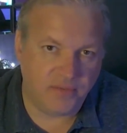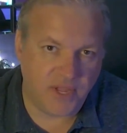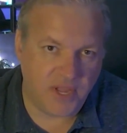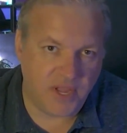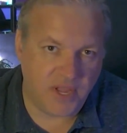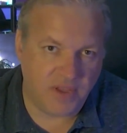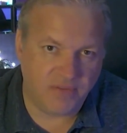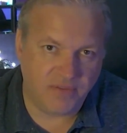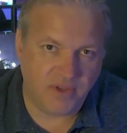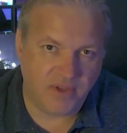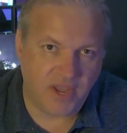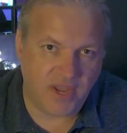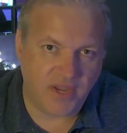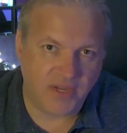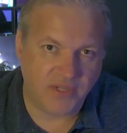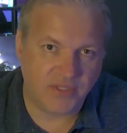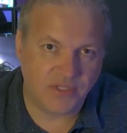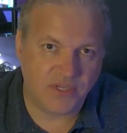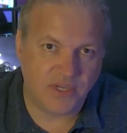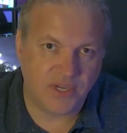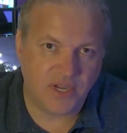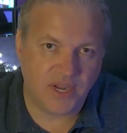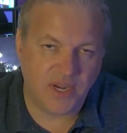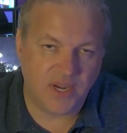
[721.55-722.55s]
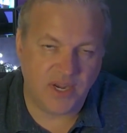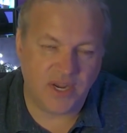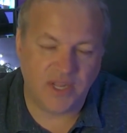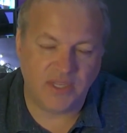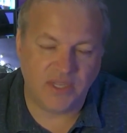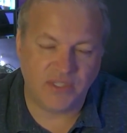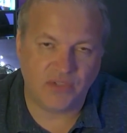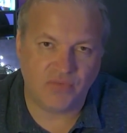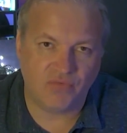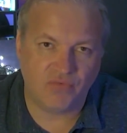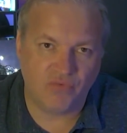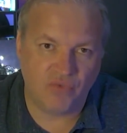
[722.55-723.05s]
the effect. It
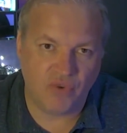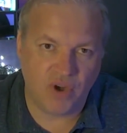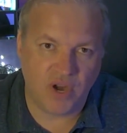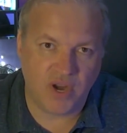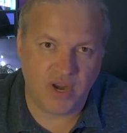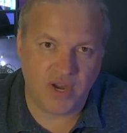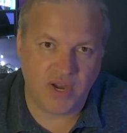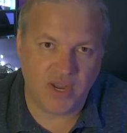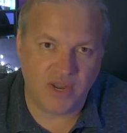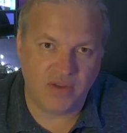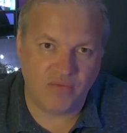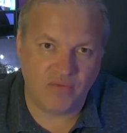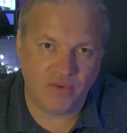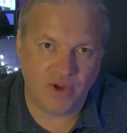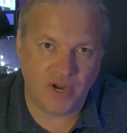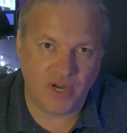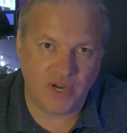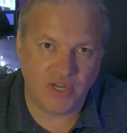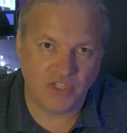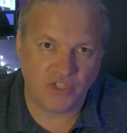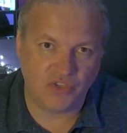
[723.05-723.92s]
is really, really